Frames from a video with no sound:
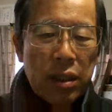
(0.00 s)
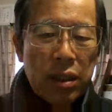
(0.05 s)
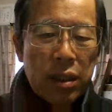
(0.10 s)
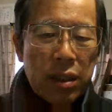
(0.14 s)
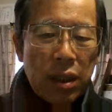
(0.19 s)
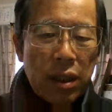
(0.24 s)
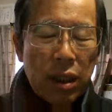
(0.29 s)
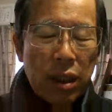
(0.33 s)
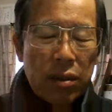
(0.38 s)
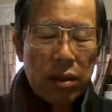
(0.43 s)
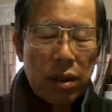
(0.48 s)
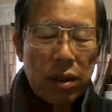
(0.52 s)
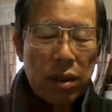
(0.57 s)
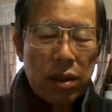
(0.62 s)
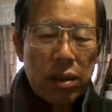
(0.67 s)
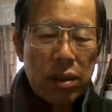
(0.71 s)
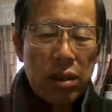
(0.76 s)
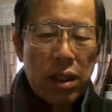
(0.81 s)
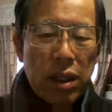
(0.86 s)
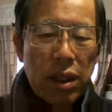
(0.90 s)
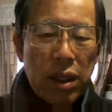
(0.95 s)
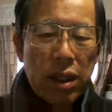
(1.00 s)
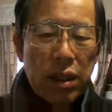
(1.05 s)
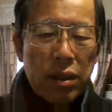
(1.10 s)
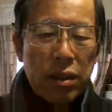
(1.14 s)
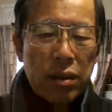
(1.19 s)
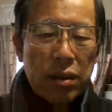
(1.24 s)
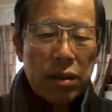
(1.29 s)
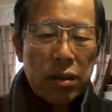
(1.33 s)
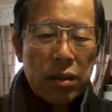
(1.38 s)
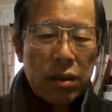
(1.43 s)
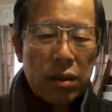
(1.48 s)
the doctor said.
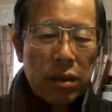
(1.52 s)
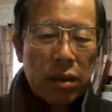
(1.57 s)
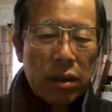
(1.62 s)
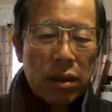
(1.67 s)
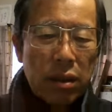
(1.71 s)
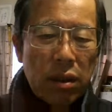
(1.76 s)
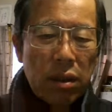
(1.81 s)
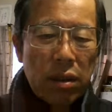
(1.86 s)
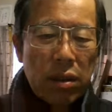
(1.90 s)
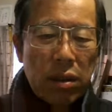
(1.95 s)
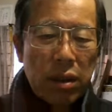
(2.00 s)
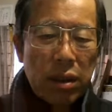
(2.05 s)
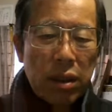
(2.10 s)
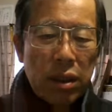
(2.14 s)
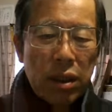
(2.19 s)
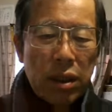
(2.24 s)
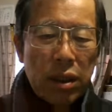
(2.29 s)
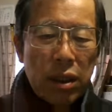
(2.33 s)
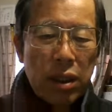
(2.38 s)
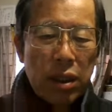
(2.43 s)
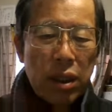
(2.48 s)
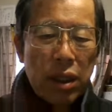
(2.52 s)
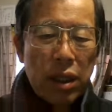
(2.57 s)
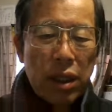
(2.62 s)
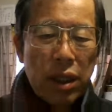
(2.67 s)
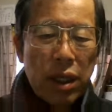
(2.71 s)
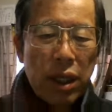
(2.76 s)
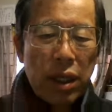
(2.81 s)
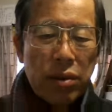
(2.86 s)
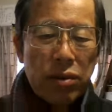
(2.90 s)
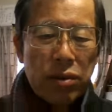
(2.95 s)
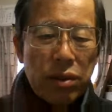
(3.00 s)
So it
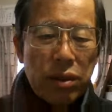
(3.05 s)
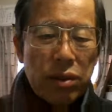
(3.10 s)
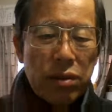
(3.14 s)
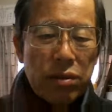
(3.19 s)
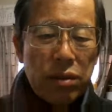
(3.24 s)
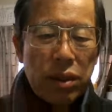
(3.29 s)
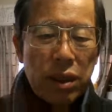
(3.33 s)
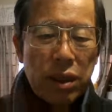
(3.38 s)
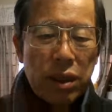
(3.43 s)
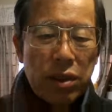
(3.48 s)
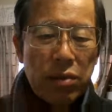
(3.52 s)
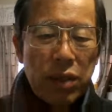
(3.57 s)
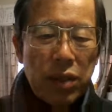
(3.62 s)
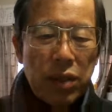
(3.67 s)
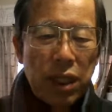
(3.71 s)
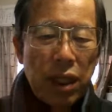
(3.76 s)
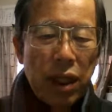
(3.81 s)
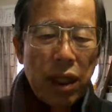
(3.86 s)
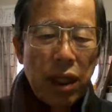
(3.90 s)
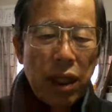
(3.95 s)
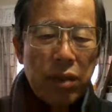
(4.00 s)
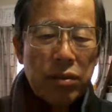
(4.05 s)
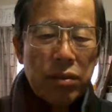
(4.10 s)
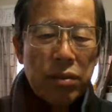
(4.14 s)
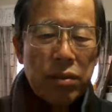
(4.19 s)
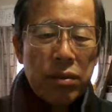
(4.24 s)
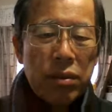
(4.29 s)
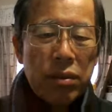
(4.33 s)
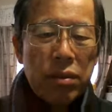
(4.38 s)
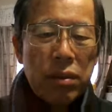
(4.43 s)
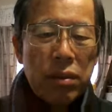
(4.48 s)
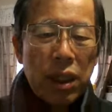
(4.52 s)
has already become
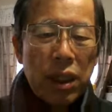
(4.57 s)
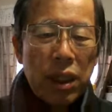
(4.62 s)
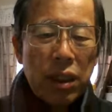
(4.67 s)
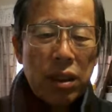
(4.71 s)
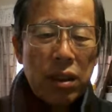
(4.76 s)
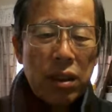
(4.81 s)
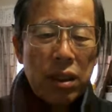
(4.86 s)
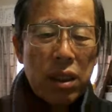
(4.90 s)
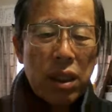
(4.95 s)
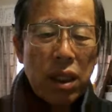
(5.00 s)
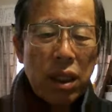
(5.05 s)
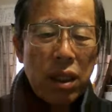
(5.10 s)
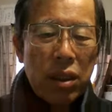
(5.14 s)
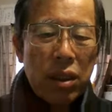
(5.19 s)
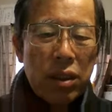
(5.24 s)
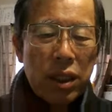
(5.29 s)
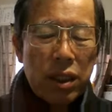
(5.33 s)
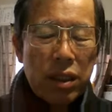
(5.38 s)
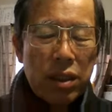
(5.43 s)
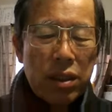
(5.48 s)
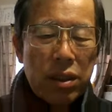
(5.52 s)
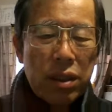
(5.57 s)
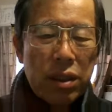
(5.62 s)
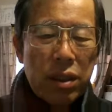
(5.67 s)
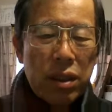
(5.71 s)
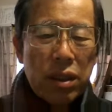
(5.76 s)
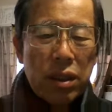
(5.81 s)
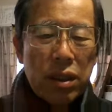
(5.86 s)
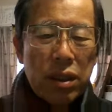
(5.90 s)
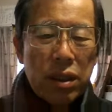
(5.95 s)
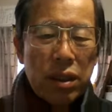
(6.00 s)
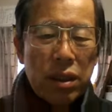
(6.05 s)
a chronic
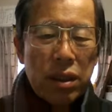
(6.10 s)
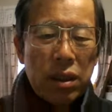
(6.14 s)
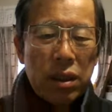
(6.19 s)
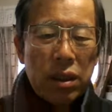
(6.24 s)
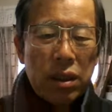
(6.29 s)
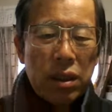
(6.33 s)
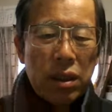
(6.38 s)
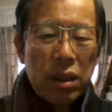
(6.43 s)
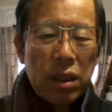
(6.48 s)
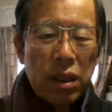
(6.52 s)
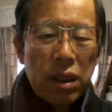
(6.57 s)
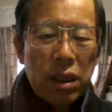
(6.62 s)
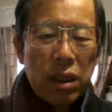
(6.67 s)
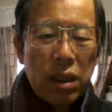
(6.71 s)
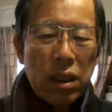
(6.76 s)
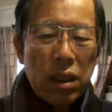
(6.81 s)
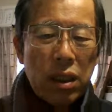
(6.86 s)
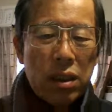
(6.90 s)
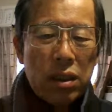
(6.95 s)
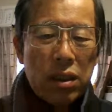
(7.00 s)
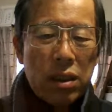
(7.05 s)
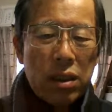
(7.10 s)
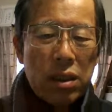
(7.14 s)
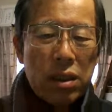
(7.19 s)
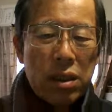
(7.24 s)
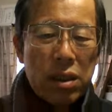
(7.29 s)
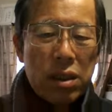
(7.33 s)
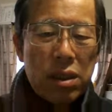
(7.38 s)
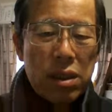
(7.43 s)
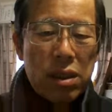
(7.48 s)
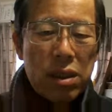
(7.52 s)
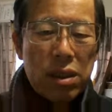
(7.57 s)
uh,
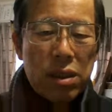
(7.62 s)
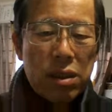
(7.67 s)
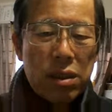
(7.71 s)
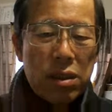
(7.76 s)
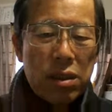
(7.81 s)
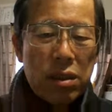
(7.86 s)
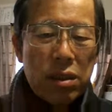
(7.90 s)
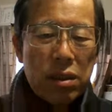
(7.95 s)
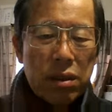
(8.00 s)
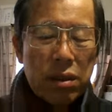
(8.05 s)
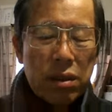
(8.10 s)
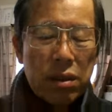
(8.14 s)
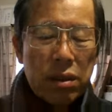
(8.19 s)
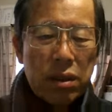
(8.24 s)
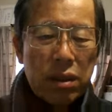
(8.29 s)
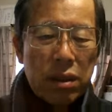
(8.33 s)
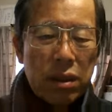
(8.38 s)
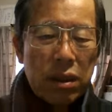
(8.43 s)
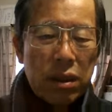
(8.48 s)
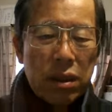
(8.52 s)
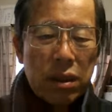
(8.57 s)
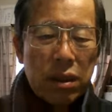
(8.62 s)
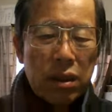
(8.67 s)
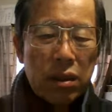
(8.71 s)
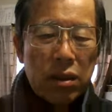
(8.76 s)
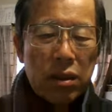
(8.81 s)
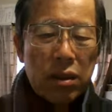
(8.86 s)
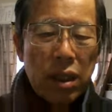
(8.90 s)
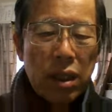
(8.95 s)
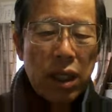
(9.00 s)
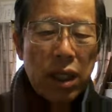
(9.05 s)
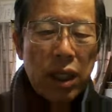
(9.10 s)
disease.
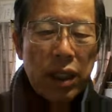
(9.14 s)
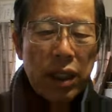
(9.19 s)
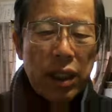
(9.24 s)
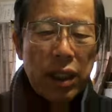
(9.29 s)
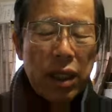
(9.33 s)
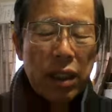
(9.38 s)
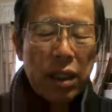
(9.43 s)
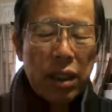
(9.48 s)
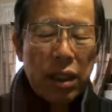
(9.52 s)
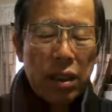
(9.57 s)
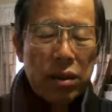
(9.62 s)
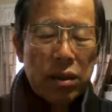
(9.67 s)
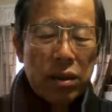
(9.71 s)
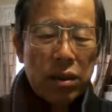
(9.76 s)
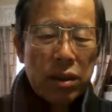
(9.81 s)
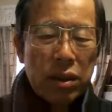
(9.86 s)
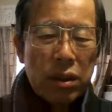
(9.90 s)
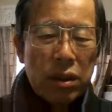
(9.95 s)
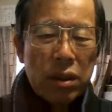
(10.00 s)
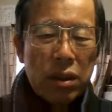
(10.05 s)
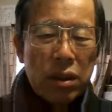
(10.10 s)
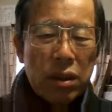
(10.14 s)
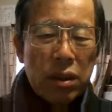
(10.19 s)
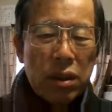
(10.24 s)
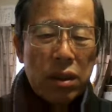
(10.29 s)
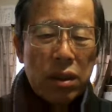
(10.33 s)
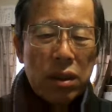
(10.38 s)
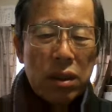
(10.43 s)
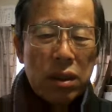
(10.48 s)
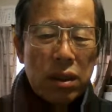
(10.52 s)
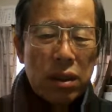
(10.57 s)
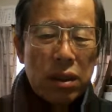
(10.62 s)
Mm, I cannot
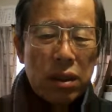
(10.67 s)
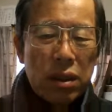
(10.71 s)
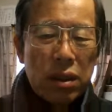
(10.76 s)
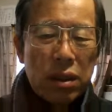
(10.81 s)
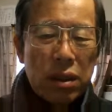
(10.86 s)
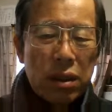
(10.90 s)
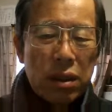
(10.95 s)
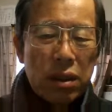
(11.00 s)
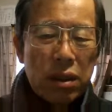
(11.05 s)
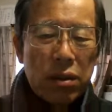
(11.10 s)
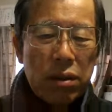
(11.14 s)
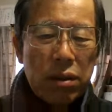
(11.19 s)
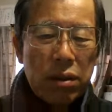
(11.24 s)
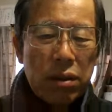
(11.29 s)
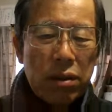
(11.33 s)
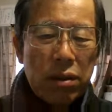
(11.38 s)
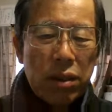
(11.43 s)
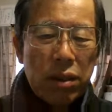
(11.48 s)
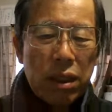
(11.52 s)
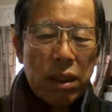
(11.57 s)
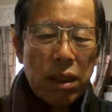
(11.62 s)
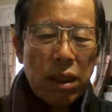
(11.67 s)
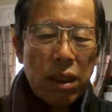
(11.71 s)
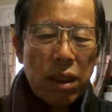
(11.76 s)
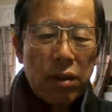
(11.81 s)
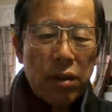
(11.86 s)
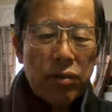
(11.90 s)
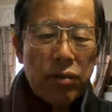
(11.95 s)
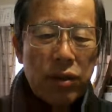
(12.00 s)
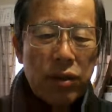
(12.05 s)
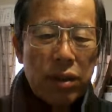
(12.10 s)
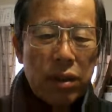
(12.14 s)
uh,
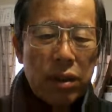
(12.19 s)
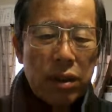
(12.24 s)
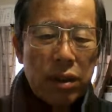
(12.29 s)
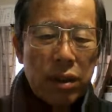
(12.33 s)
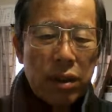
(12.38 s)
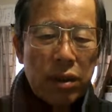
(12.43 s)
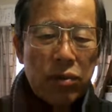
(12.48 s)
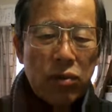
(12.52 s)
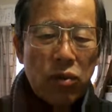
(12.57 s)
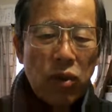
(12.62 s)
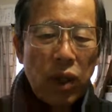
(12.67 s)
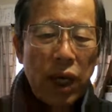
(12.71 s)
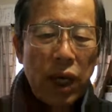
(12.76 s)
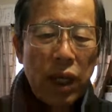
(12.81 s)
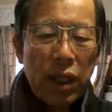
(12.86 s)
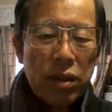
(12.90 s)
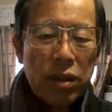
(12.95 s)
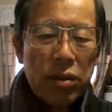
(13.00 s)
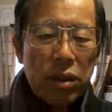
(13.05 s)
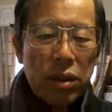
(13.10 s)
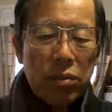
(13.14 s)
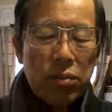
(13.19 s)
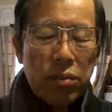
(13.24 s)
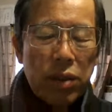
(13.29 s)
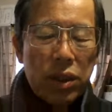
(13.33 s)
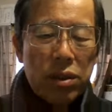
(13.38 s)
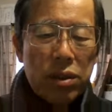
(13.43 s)
recover 100%,